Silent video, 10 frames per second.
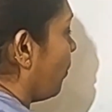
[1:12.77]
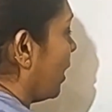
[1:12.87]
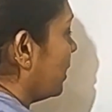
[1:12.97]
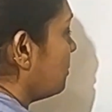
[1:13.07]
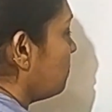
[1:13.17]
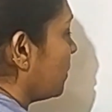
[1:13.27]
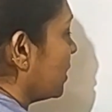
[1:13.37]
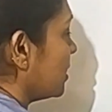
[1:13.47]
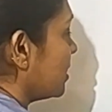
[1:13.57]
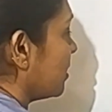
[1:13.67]
1
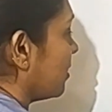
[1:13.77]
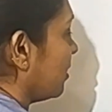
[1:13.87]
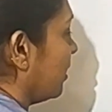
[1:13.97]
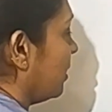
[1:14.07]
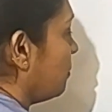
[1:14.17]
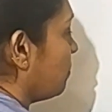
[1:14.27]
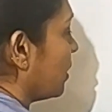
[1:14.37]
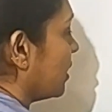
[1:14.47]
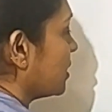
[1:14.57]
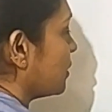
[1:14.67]
plus 3
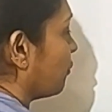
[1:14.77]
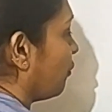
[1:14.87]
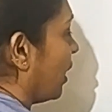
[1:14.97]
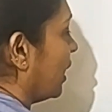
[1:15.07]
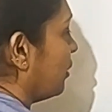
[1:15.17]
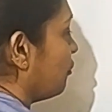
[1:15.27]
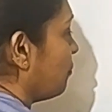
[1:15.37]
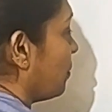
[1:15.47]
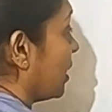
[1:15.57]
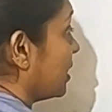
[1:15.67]
plus 5
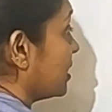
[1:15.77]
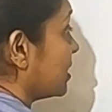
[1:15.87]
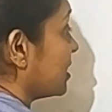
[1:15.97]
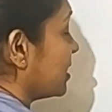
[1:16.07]
plus